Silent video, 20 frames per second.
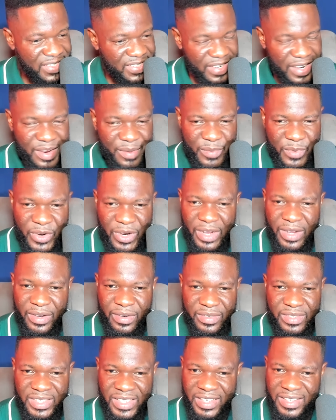time
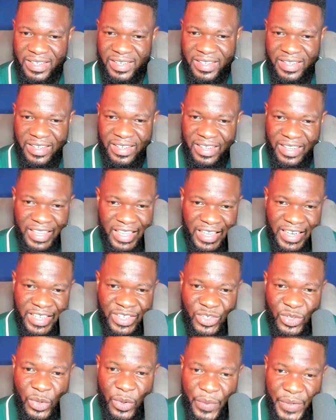round, it
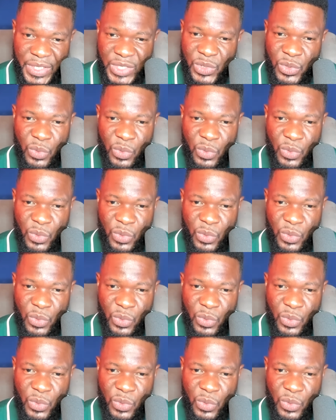is going to